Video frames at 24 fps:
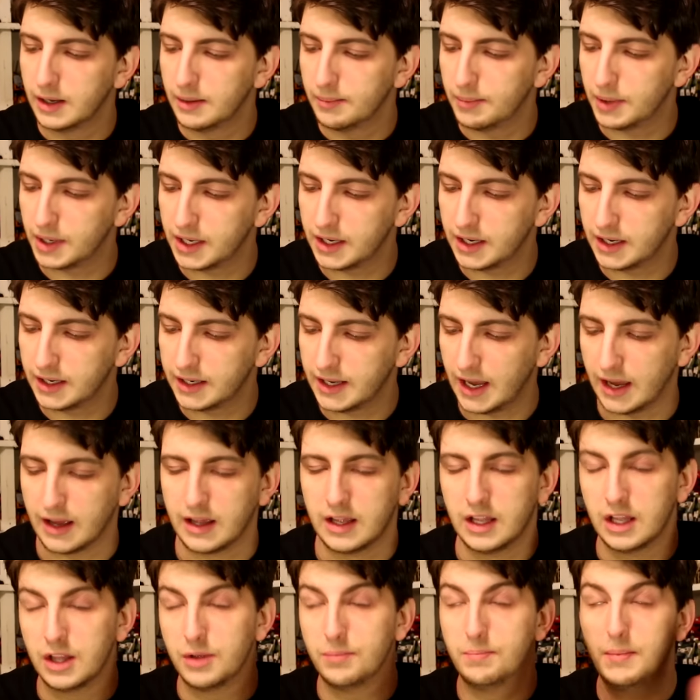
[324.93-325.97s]
But yeah,
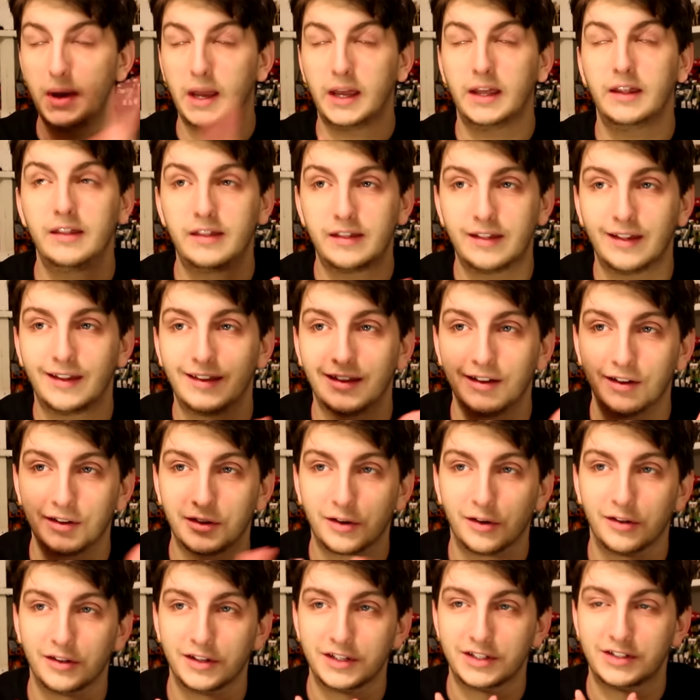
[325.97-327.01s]
the main thing I
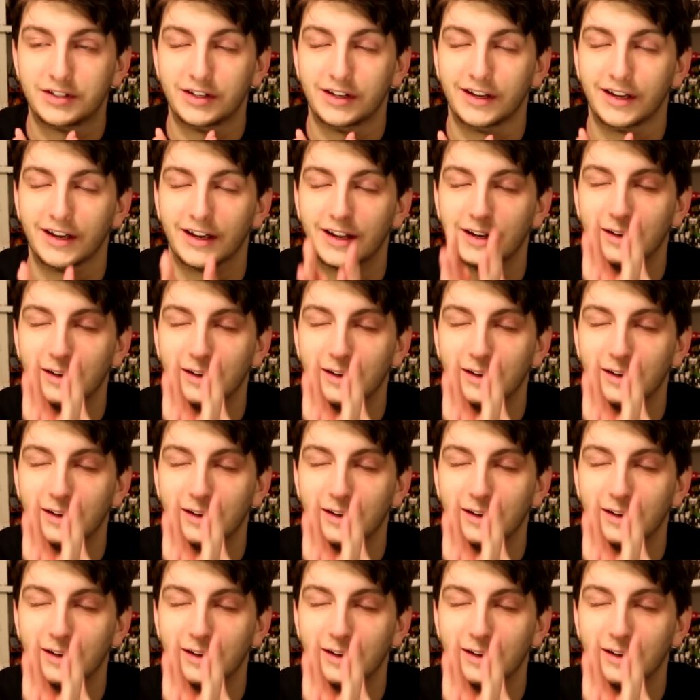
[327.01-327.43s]
got this year,